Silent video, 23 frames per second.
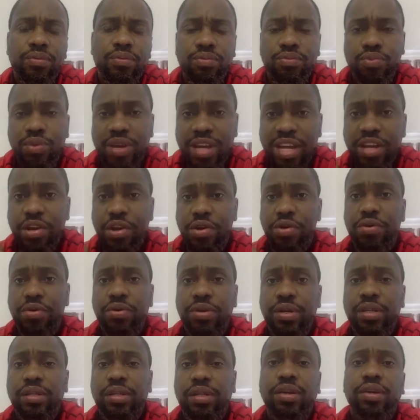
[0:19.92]
we
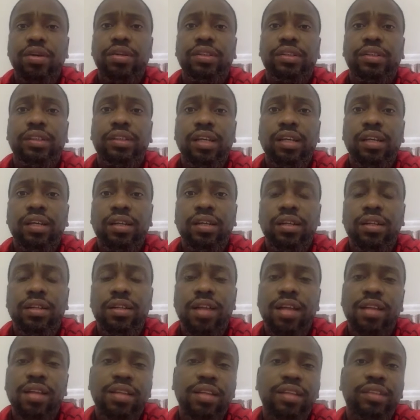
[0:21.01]
know in the D R C
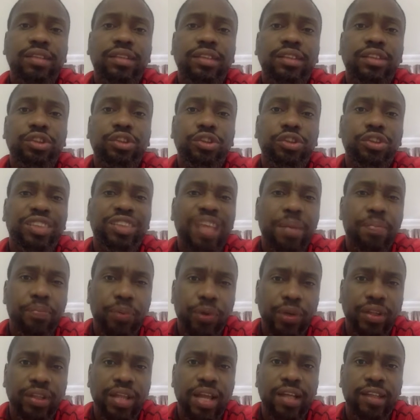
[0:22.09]
that this is just a
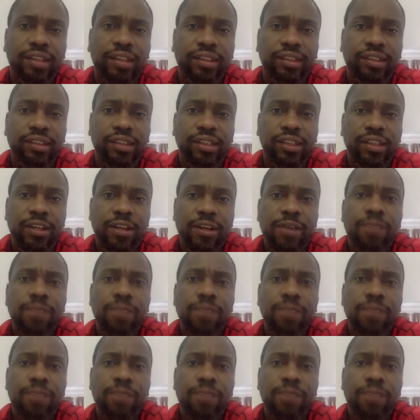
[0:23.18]
pretext